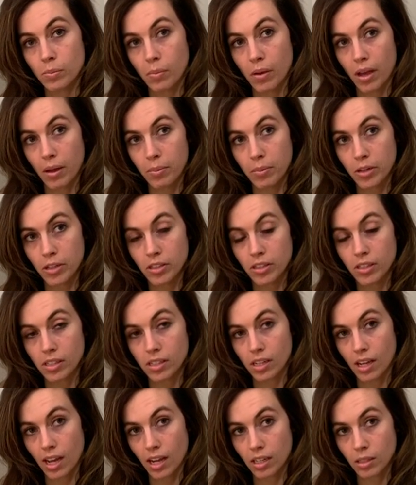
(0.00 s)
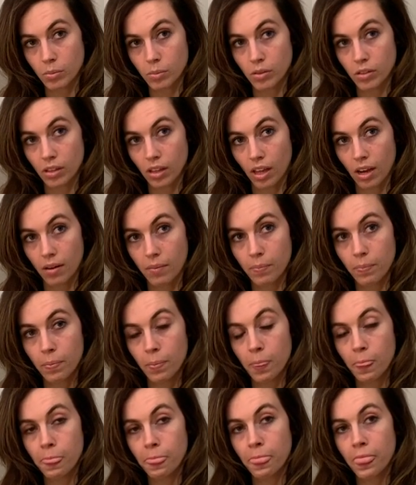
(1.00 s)
bombers attacked Berlin.
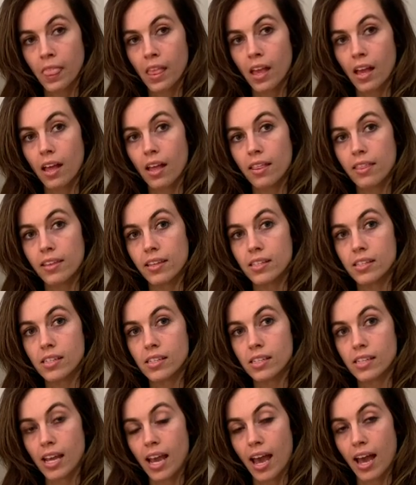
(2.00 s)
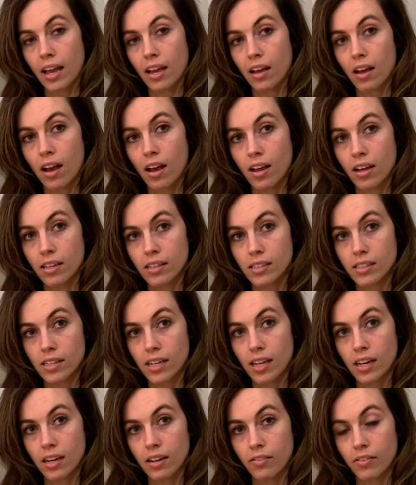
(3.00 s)
This attack caused
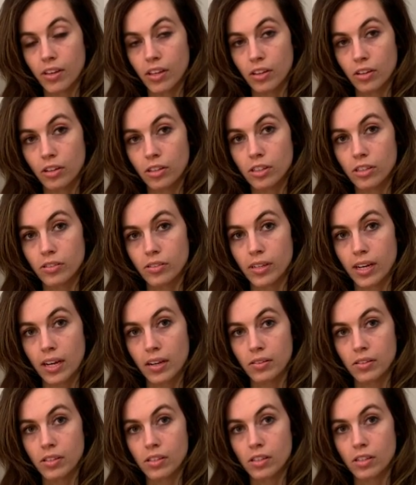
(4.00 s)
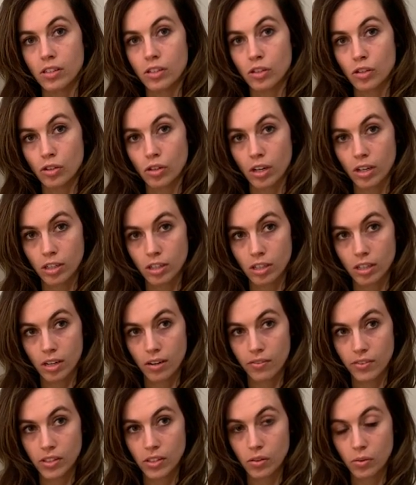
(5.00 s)
Adolf Hitler to announce the destruction
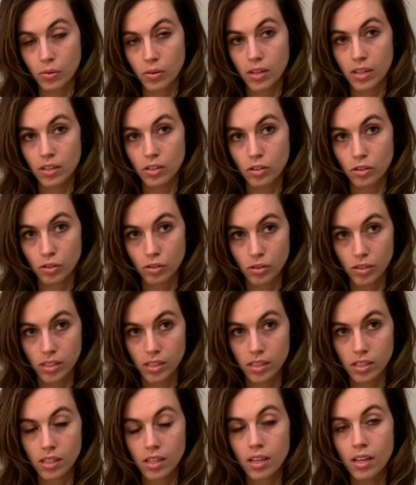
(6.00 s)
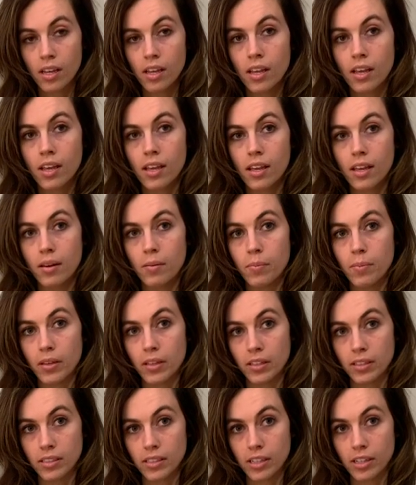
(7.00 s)
of his own industries and
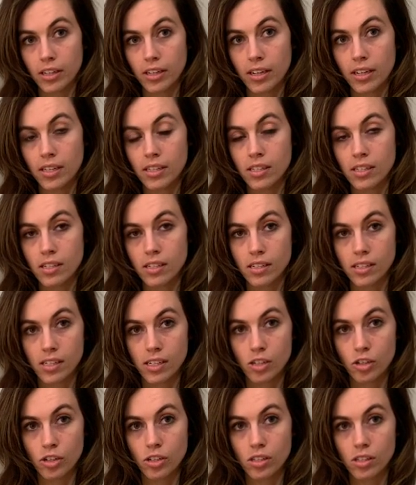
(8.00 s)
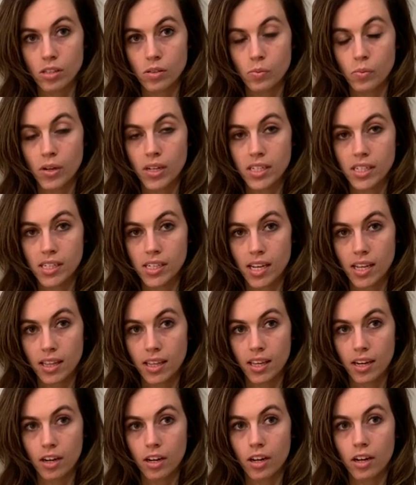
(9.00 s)
military installations one day
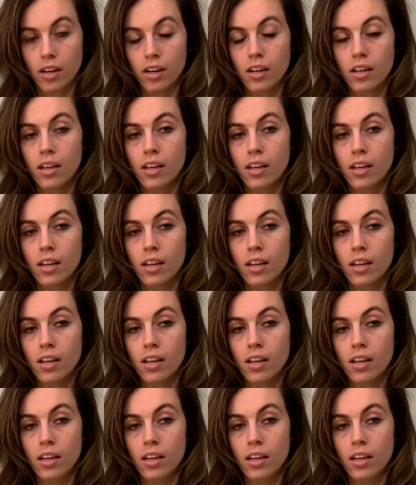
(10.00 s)
later.